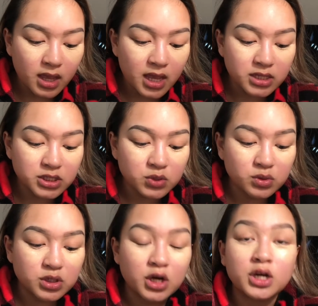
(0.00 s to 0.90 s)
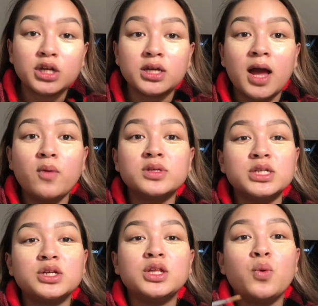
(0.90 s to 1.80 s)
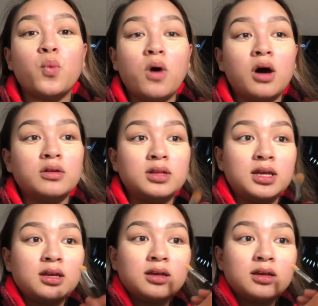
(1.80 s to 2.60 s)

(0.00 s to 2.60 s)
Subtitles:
it just was hurting. I was literally waddling.